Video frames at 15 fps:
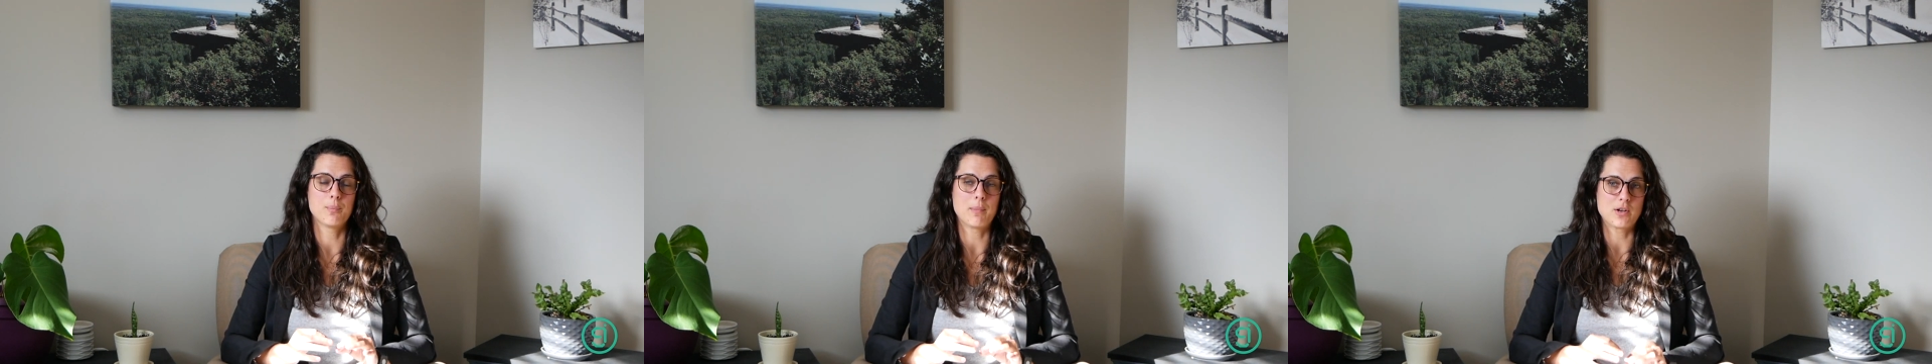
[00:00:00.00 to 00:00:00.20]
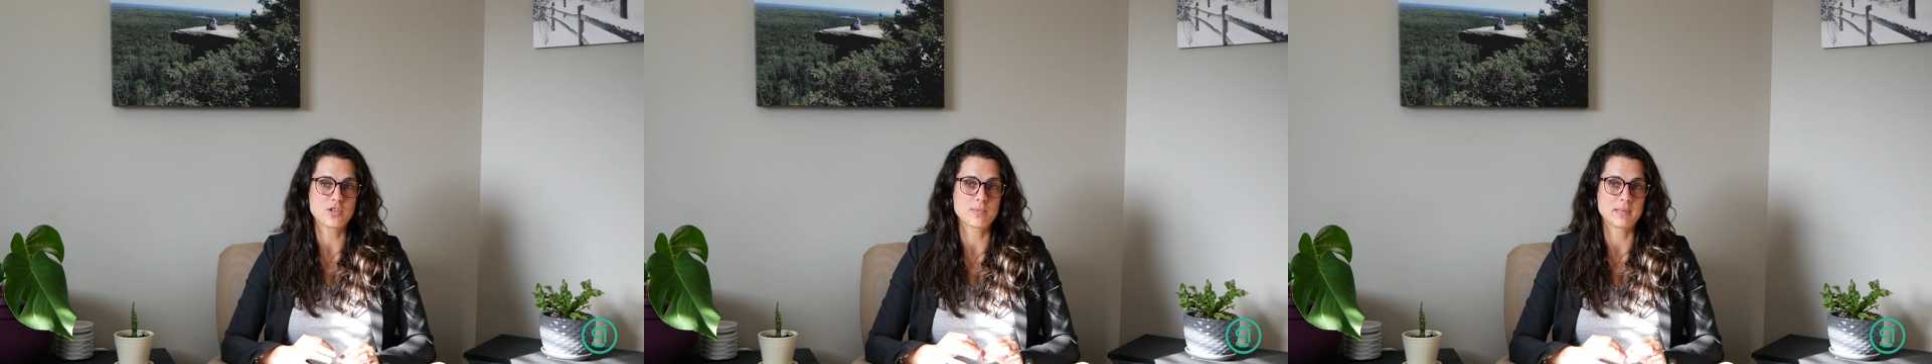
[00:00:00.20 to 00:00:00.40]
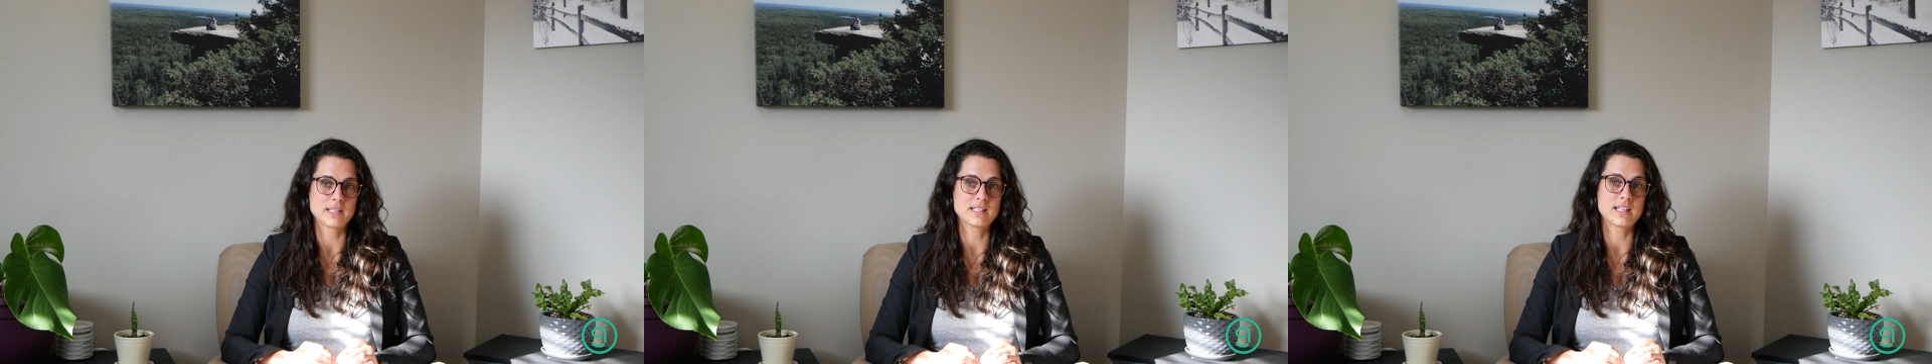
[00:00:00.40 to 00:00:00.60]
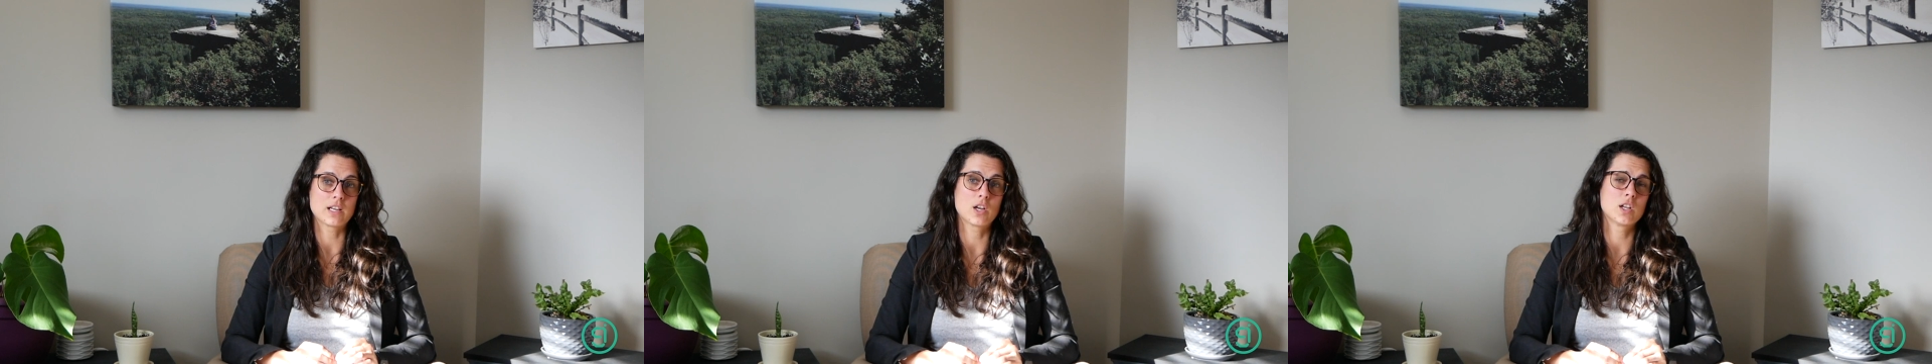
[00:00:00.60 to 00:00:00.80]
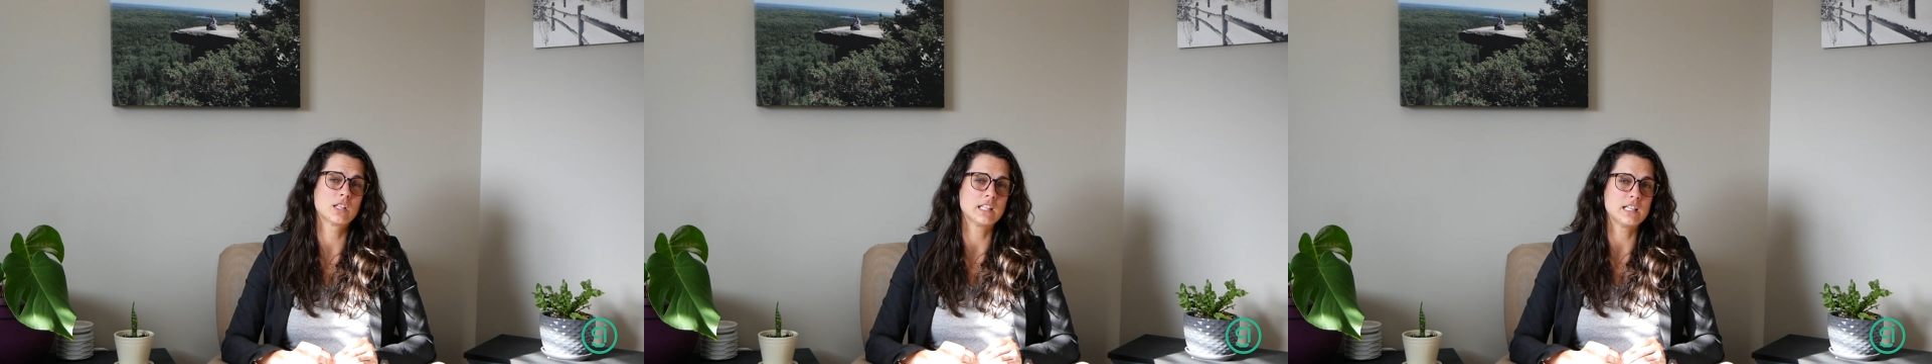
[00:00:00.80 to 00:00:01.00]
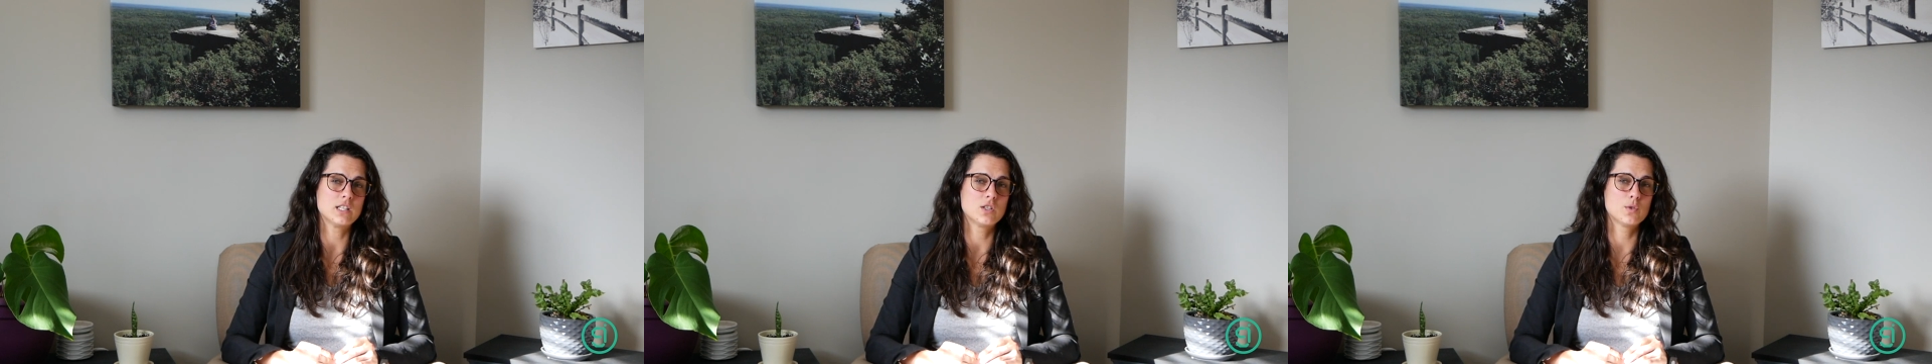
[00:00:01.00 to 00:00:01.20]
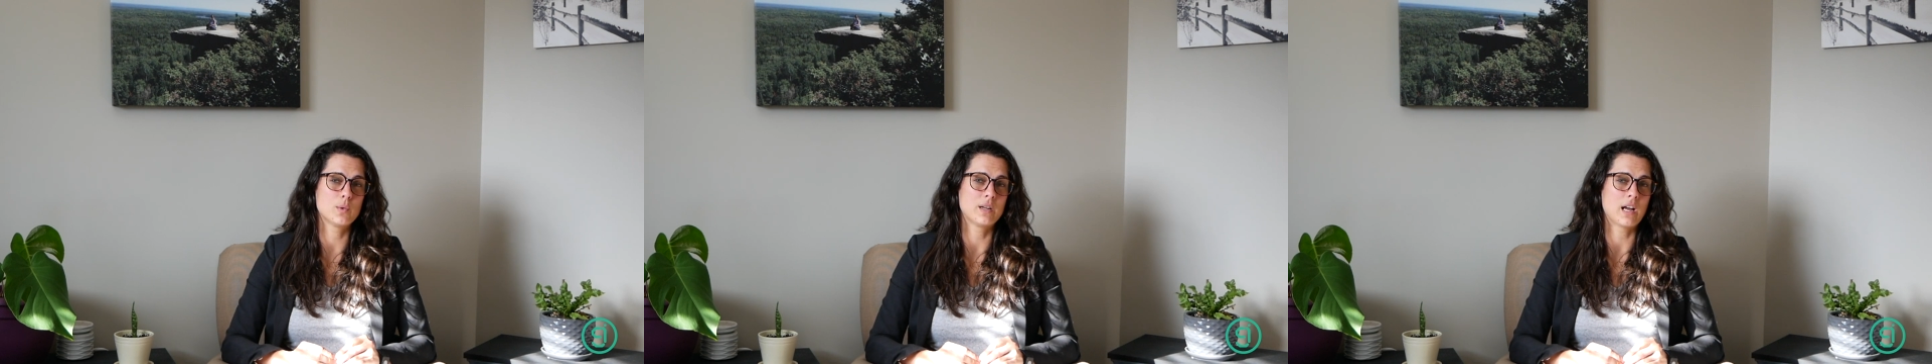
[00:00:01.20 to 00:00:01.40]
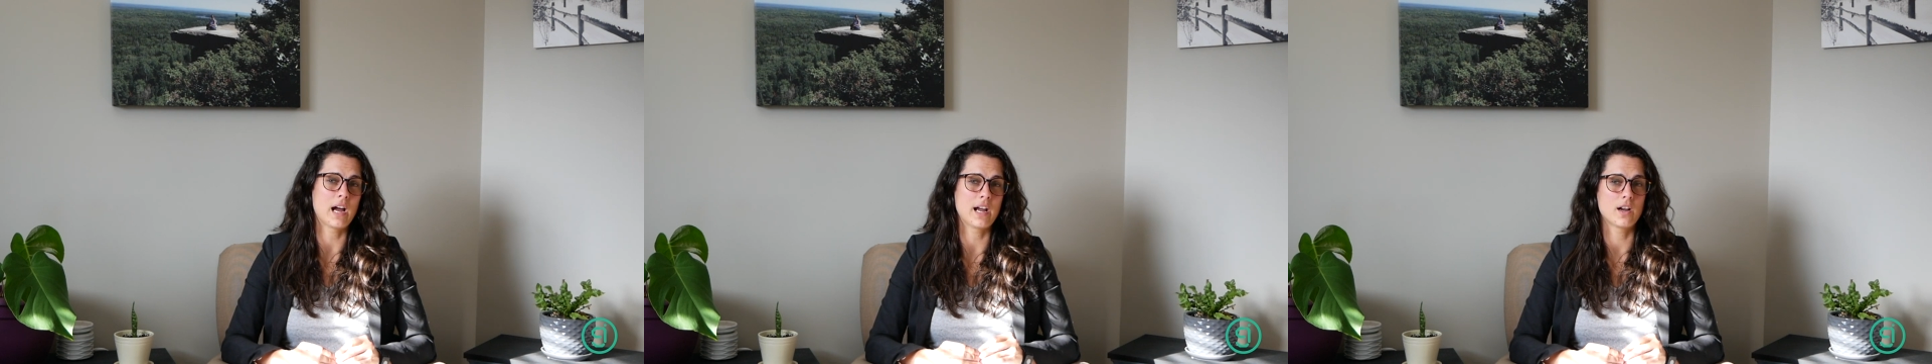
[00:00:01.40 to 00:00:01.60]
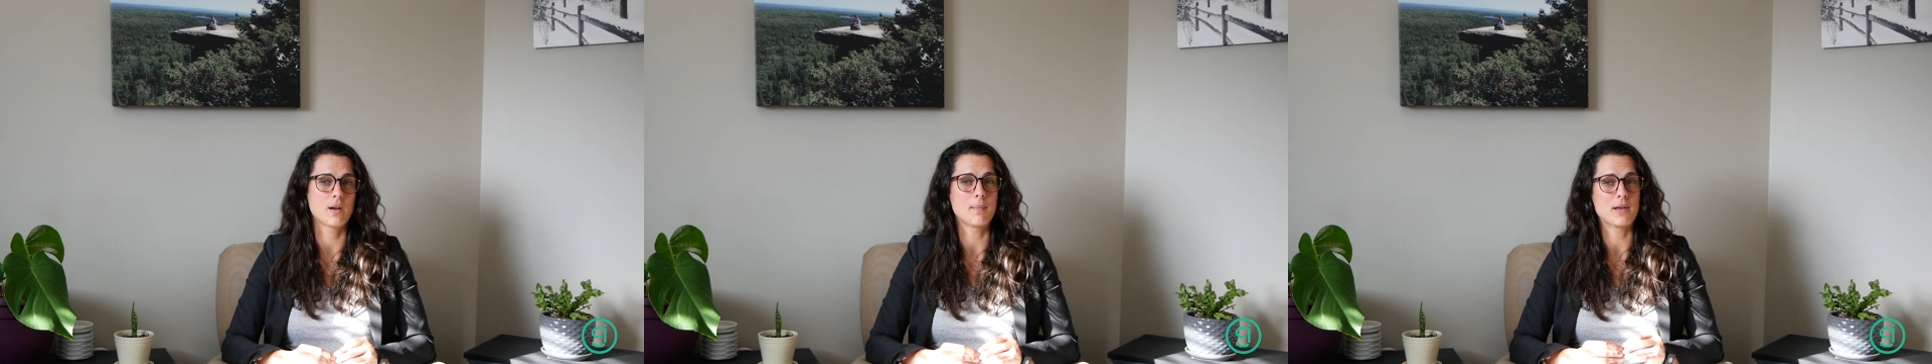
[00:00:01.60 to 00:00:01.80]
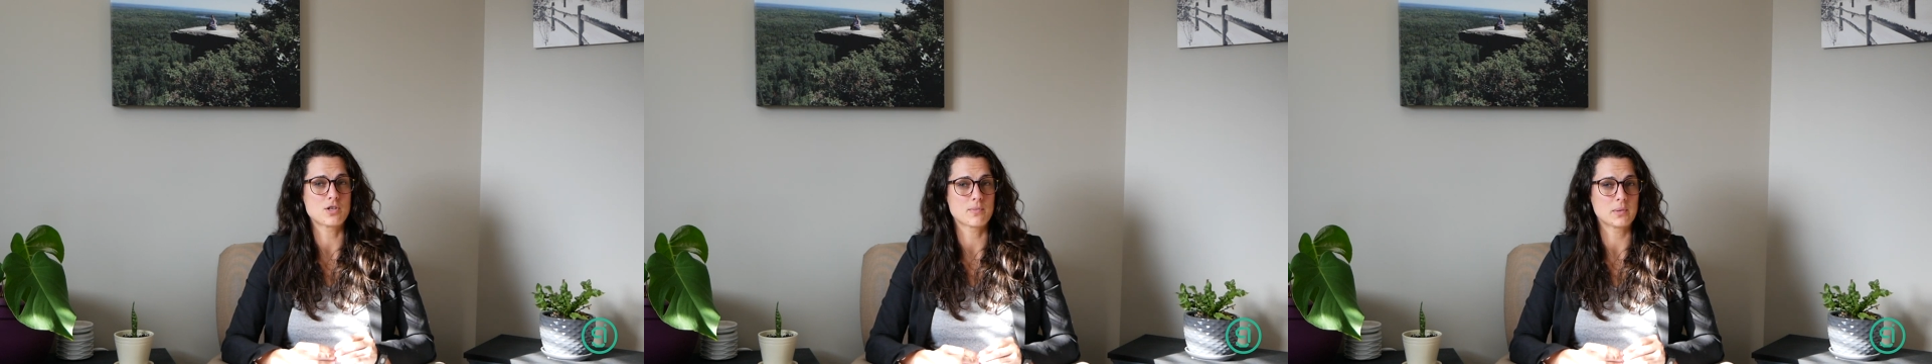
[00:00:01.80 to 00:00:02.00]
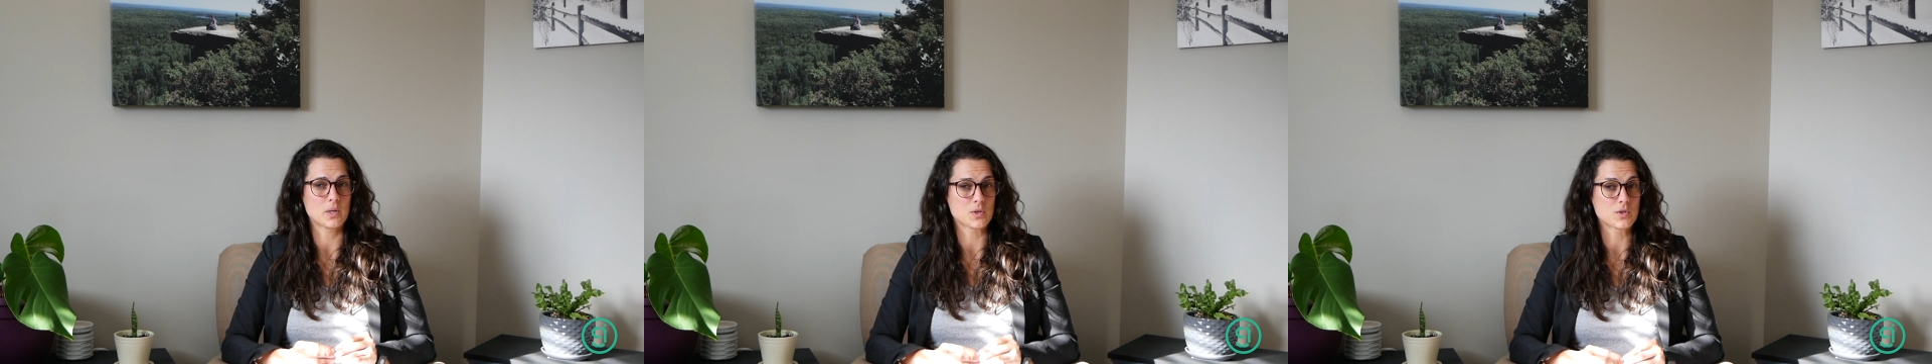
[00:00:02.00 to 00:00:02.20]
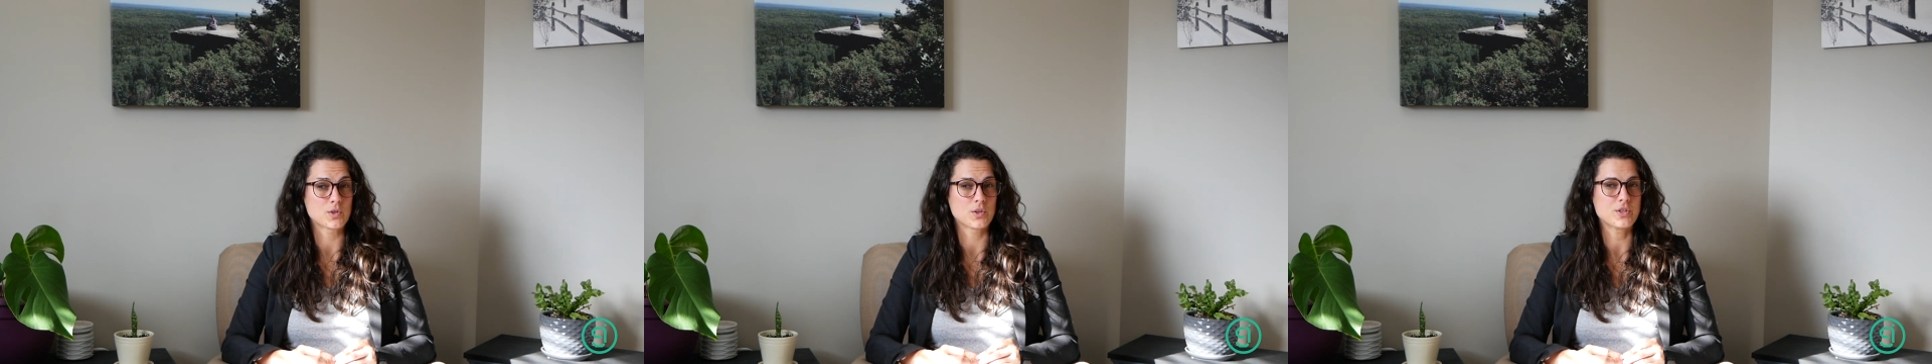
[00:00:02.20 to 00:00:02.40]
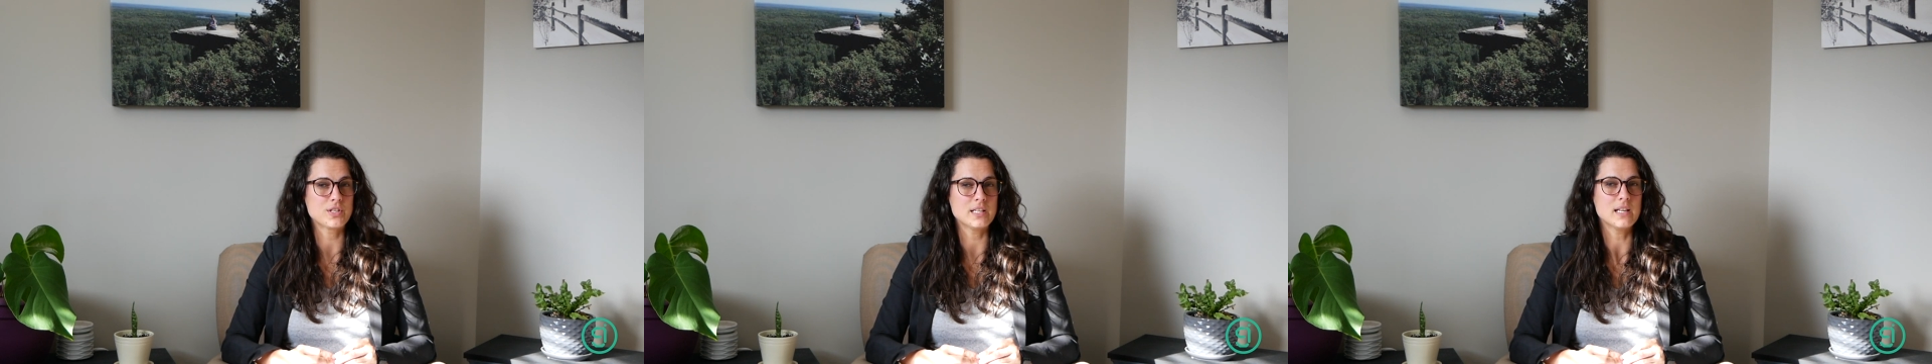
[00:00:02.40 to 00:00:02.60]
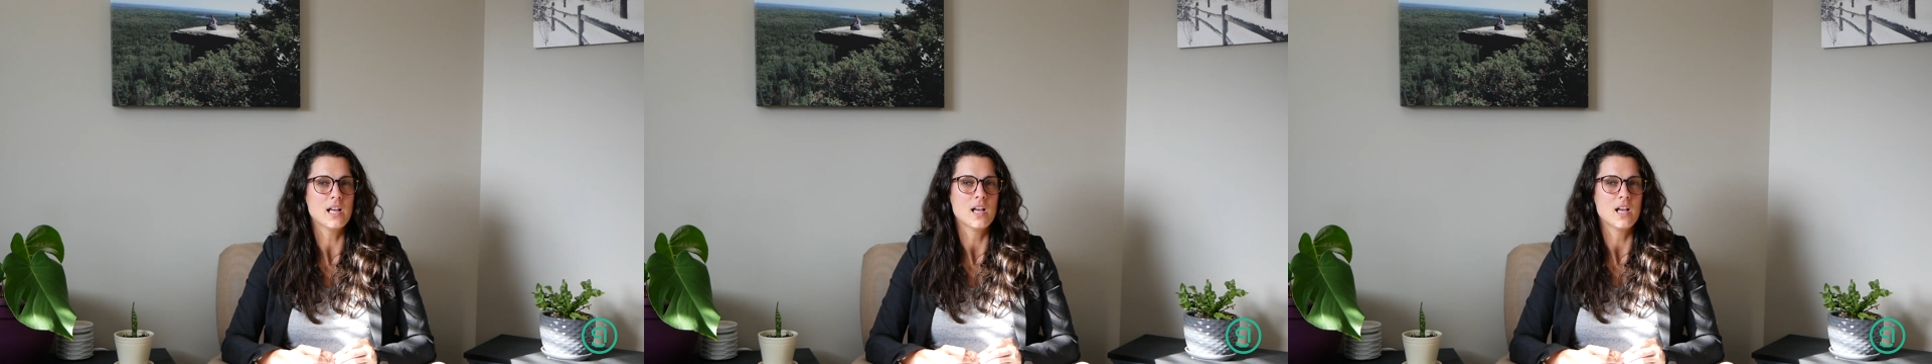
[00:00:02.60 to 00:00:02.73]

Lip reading: measurements that could lead to a higher measurement uncertainty,